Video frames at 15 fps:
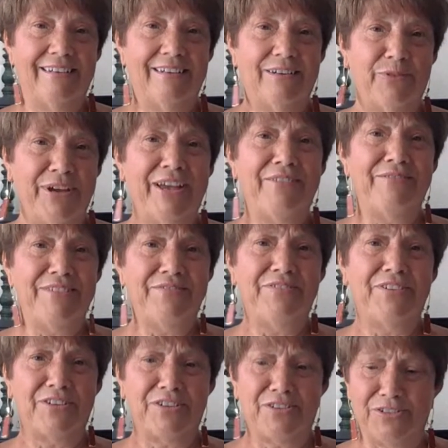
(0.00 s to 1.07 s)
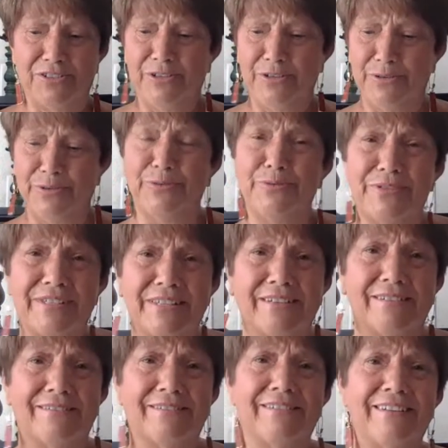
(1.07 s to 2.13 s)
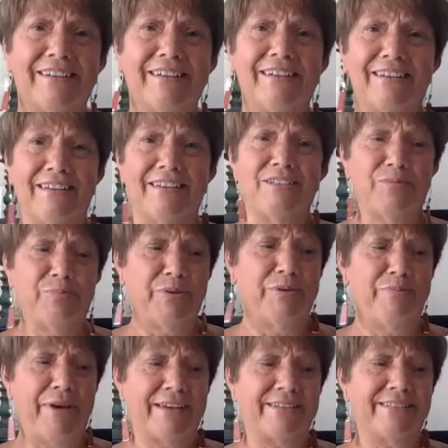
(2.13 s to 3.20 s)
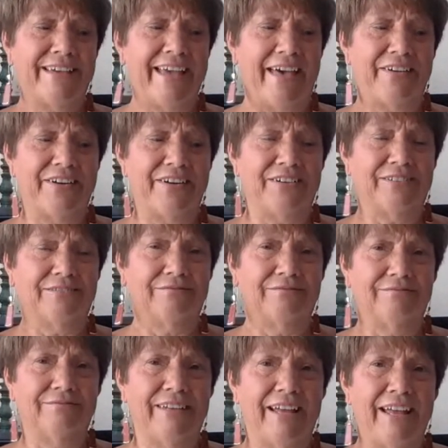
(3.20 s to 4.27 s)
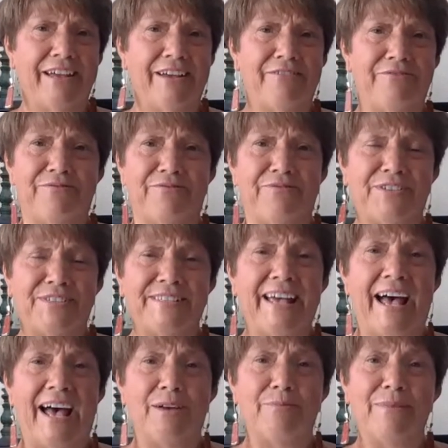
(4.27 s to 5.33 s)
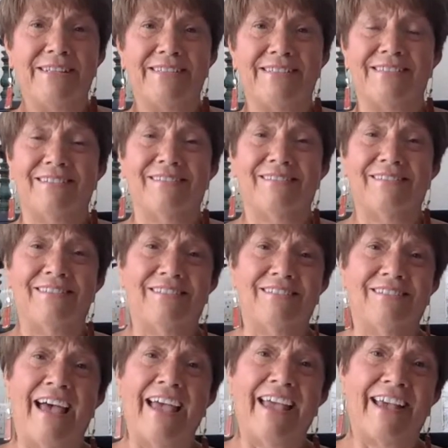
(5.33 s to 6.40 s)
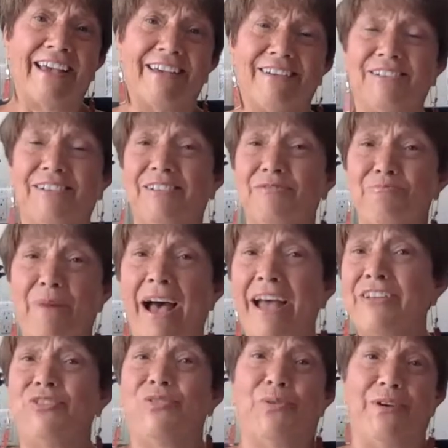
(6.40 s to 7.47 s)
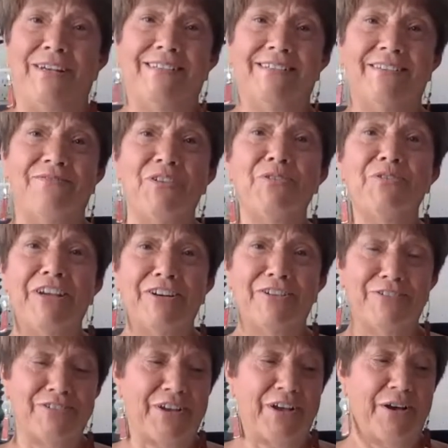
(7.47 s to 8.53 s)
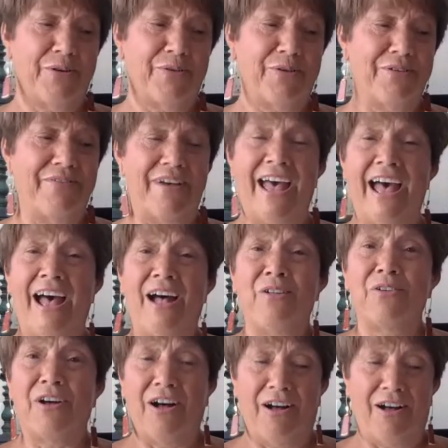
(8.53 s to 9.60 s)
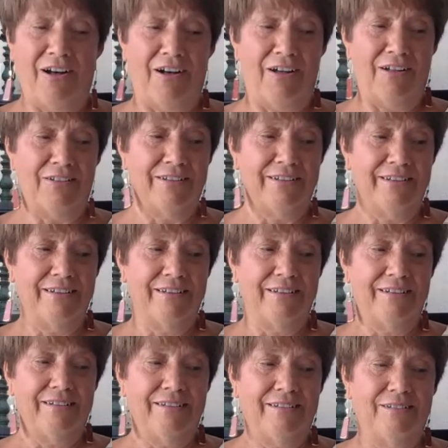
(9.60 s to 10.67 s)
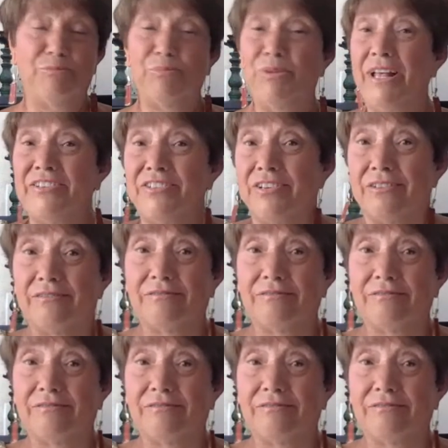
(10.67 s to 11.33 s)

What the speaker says: We have different glues to put it back together. For some, it's like my choice a few years ago of alcohol, pleasure.